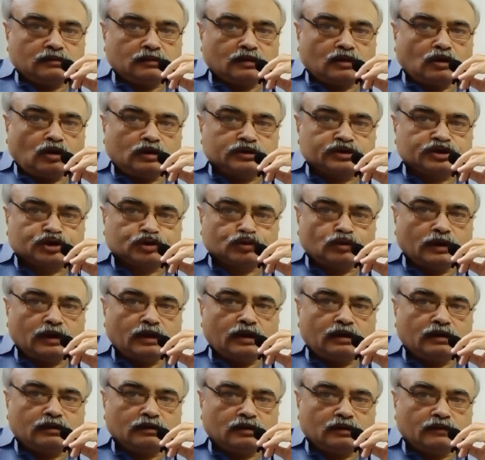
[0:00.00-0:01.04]
Cost
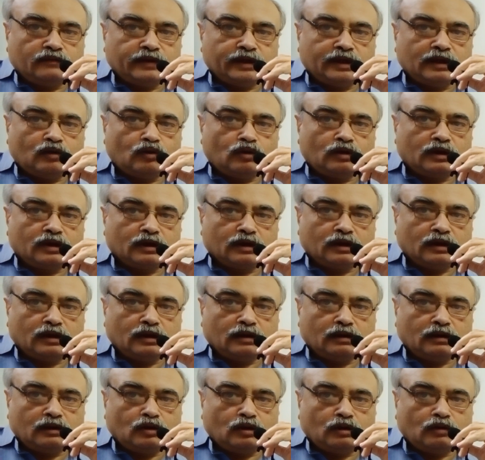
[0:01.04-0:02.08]
shouldn't without
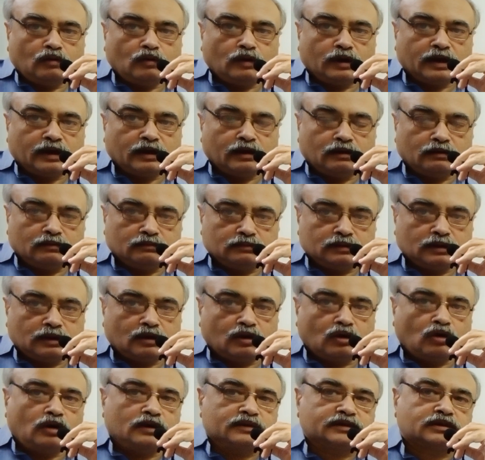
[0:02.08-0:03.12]
over the
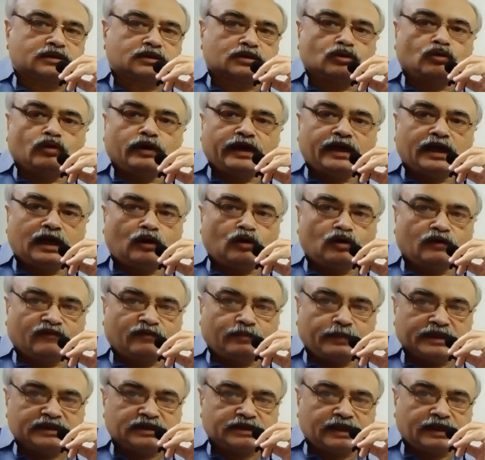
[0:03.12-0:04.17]
costs going out of
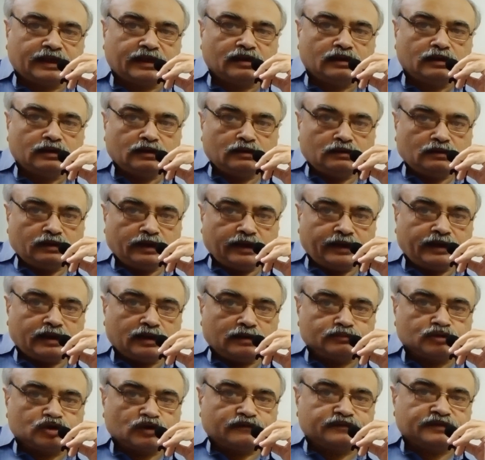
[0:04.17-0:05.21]
budget in
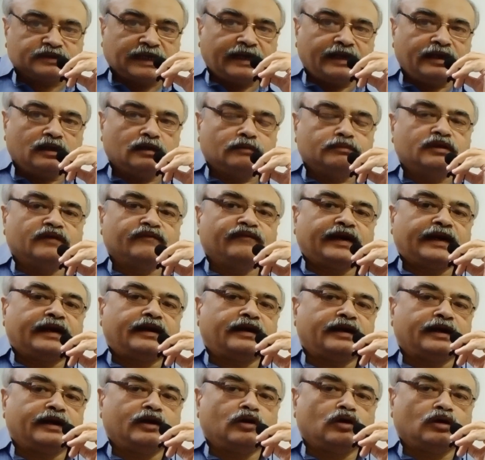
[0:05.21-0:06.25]
terms of setting up the
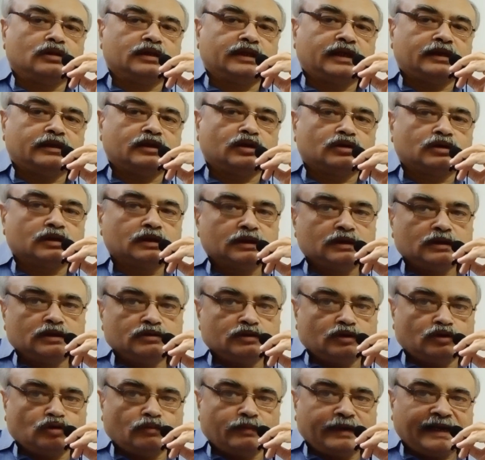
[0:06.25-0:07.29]
factory and all that, you
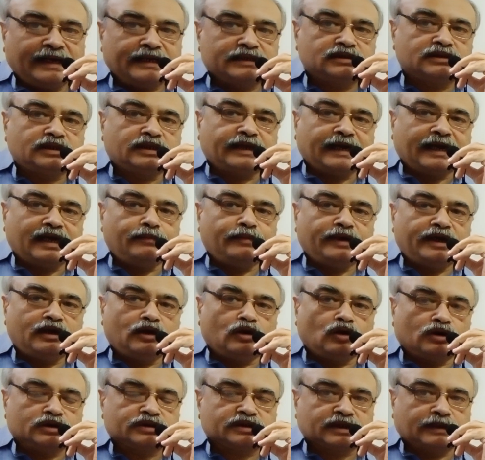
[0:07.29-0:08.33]
have to manage the time and
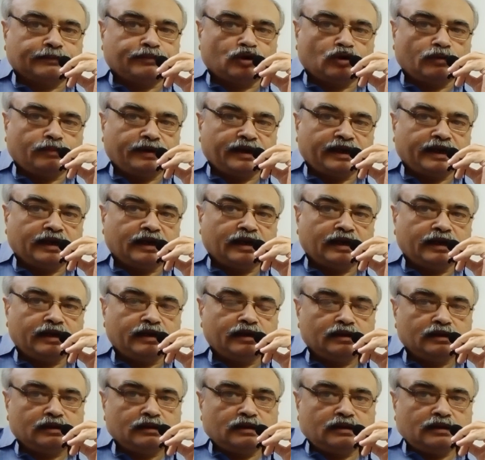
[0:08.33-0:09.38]
cost appropriately.
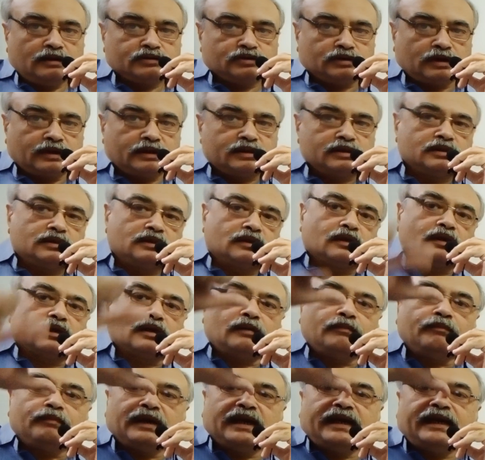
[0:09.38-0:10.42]
So there is a
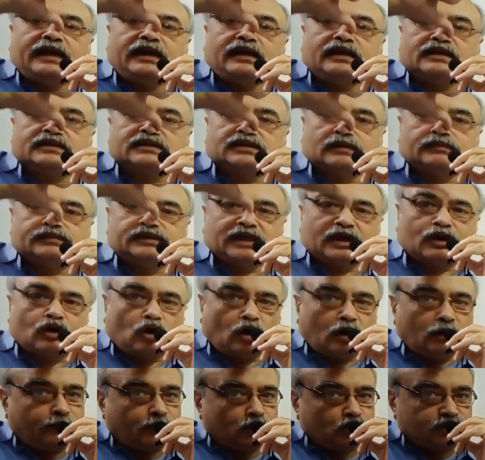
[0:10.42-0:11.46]
complete subject
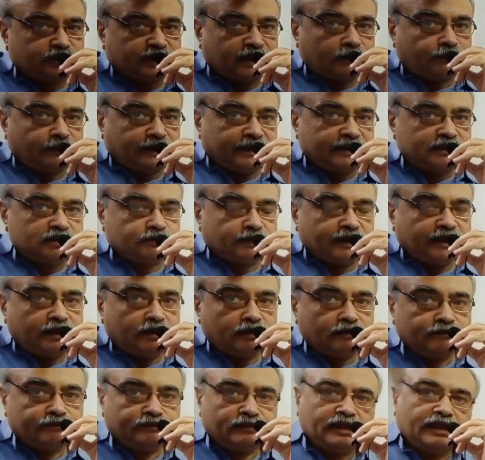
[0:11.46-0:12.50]
called project management.